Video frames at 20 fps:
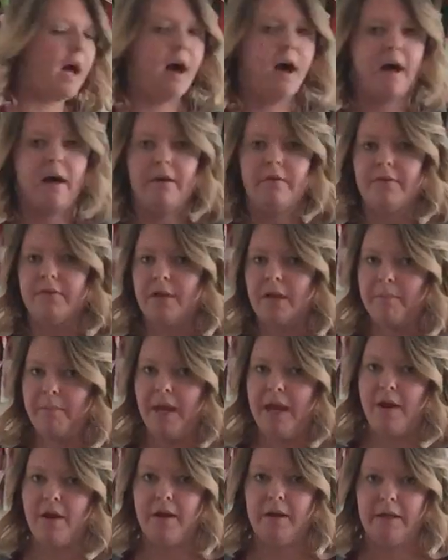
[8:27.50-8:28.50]
of
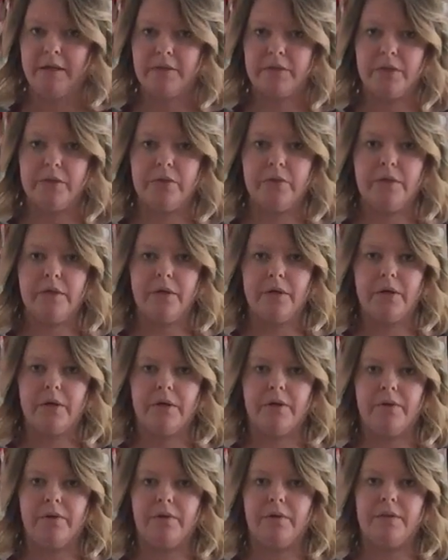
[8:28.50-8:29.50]
comparing it to the
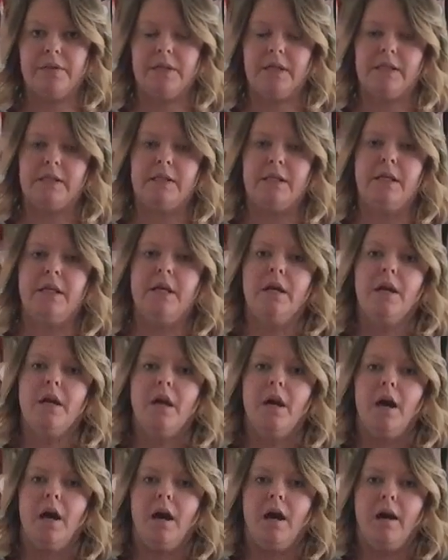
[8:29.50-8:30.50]
Ergo 360,
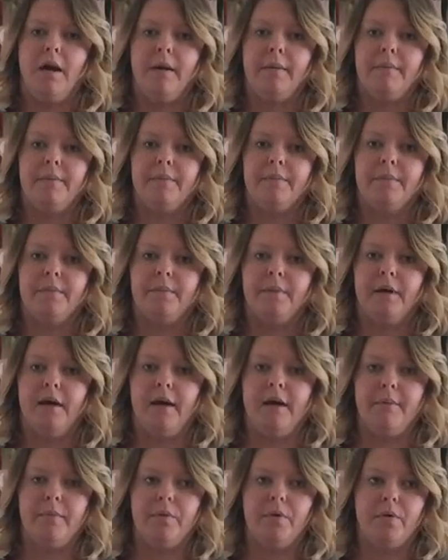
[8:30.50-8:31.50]

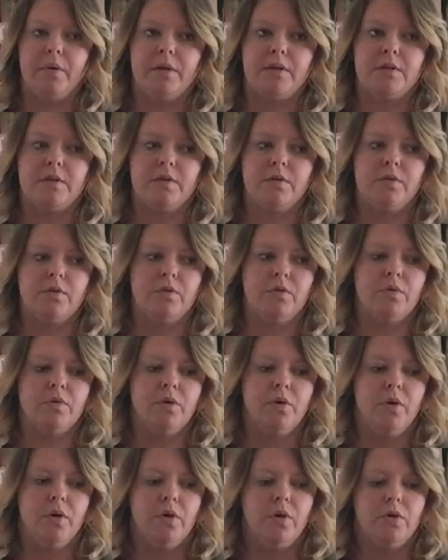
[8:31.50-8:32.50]
I'm going to
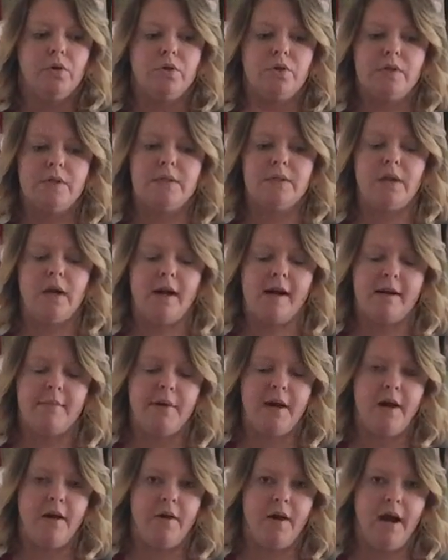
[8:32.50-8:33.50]
just talk
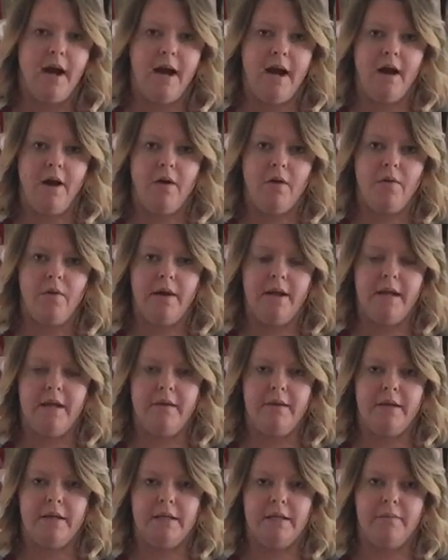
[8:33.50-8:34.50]
about how
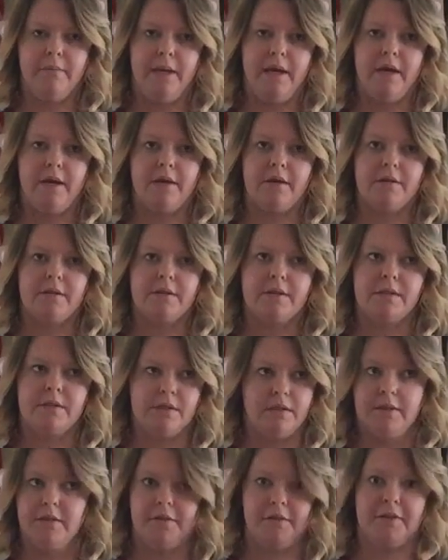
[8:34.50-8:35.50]
it compares
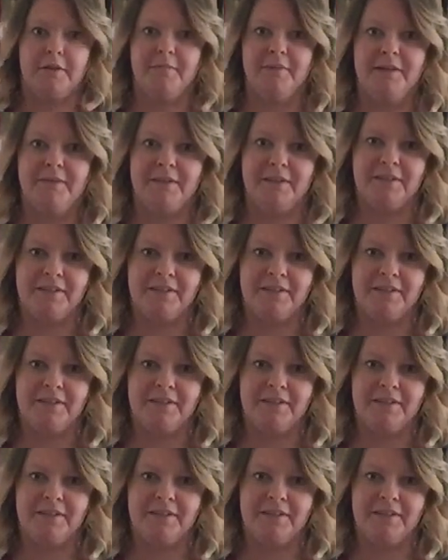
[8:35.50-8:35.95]
to the Ergobaby